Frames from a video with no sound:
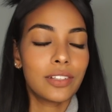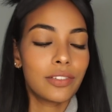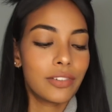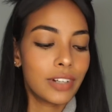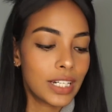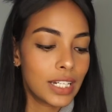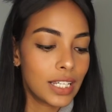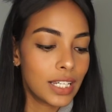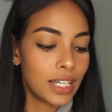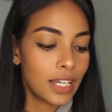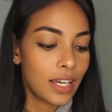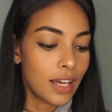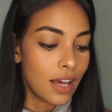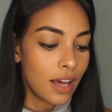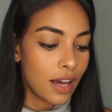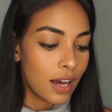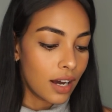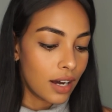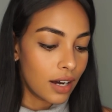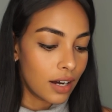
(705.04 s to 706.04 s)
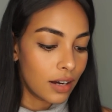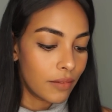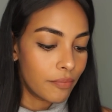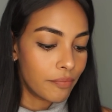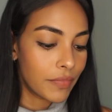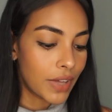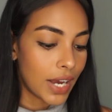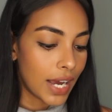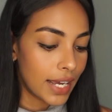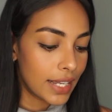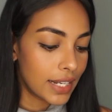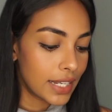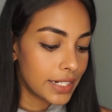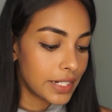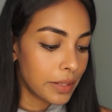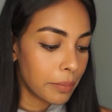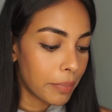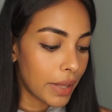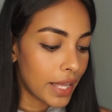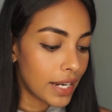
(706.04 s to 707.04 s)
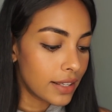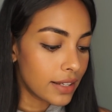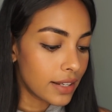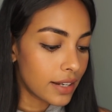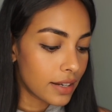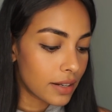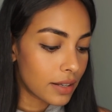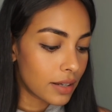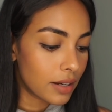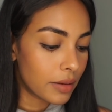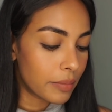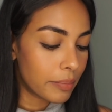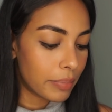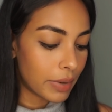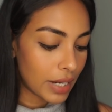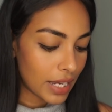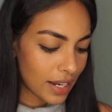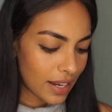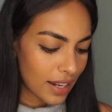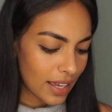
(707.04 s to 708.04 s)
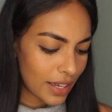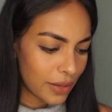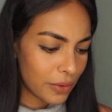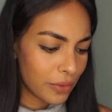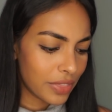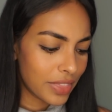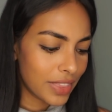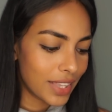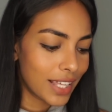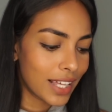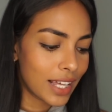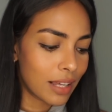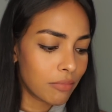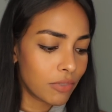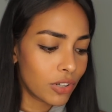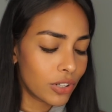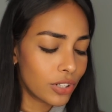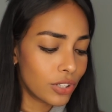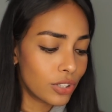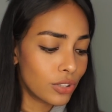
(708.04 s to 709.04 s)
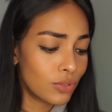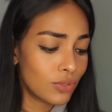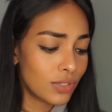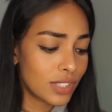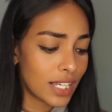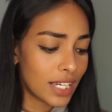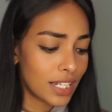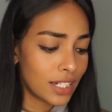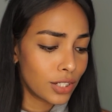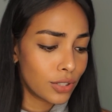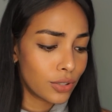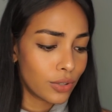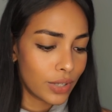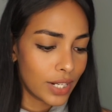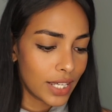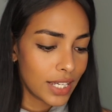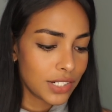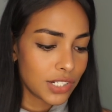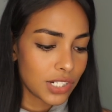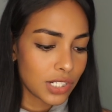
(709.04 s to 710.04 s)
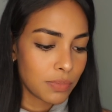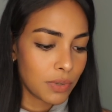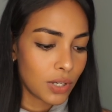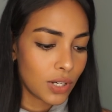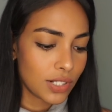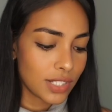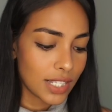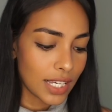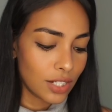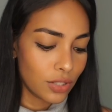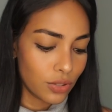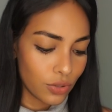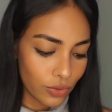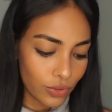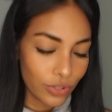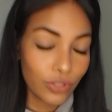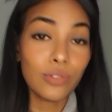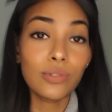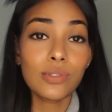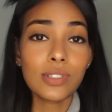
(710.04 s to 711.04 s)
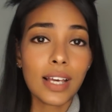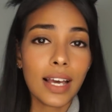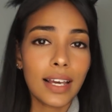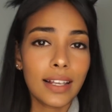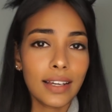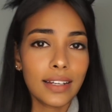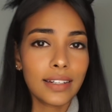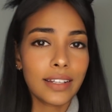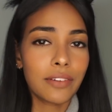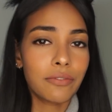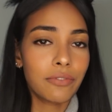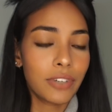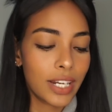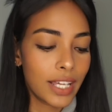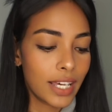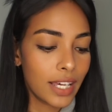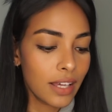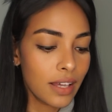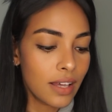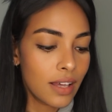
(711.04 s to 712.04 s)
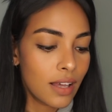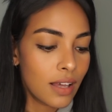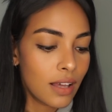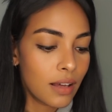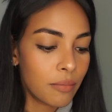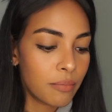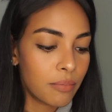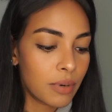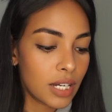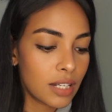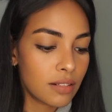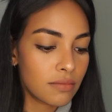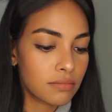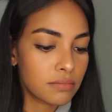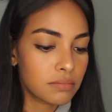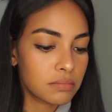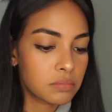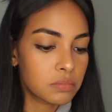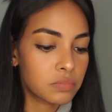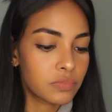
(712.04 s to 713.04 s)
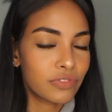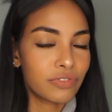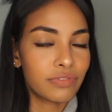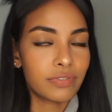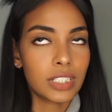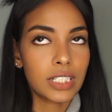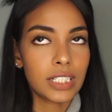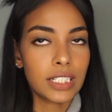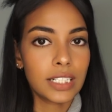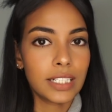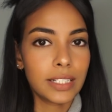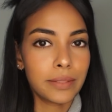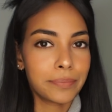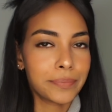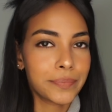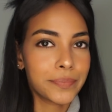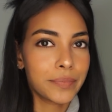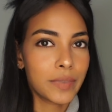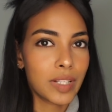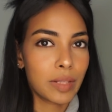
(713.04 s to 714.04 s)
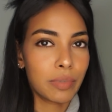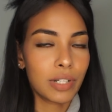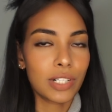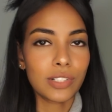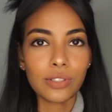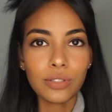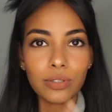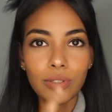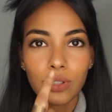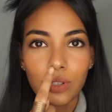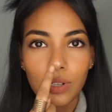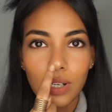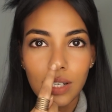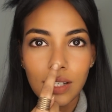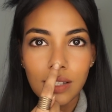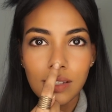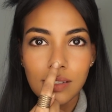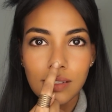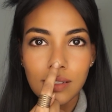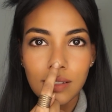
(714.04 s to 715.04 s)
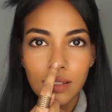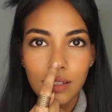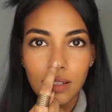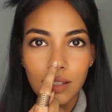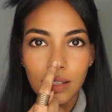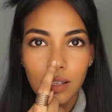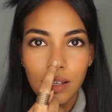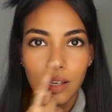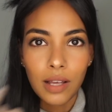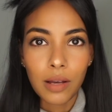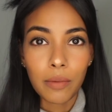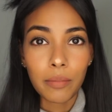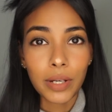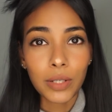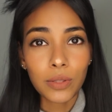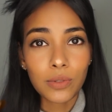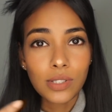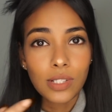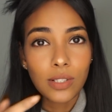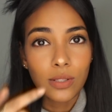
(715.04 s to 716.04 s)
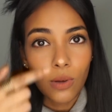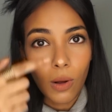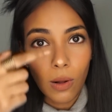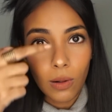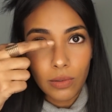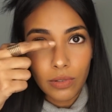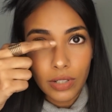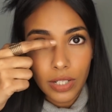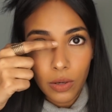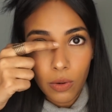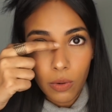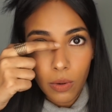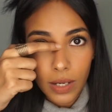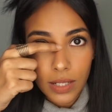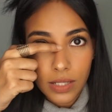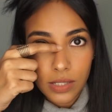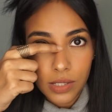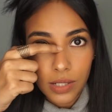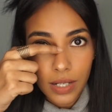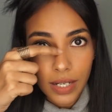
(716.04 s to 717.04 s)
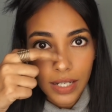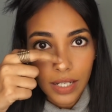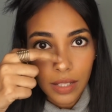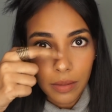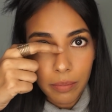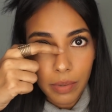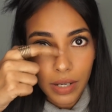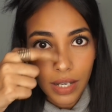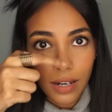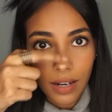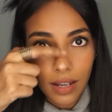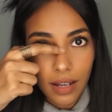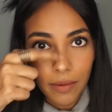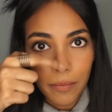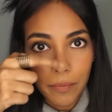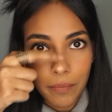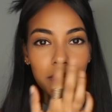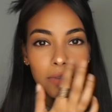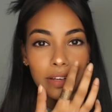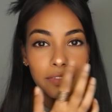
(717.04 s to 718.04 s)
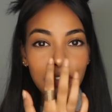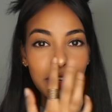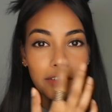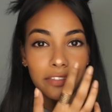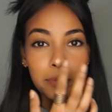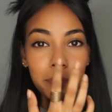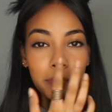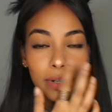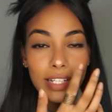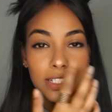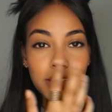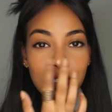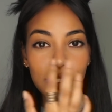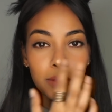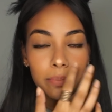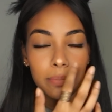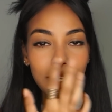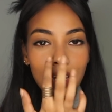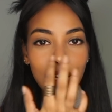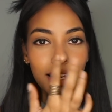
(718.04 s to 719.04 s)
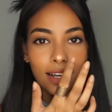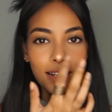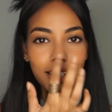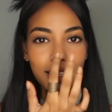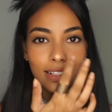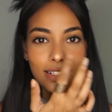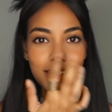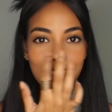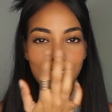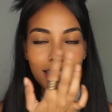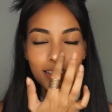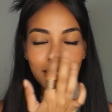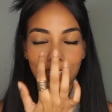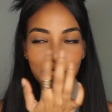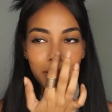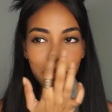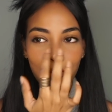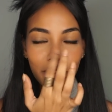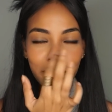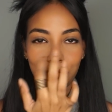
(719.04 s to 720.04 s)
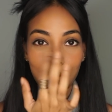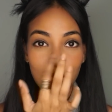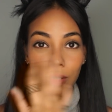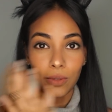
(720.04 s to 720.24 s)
3D highlighting palette, but I don't think I'm gonna use any today just because I don't use highlighter every day. But fine, maybe I'll show you guys. My nose is already quite shiny, but my favorite place to apply highlight is at the tip of my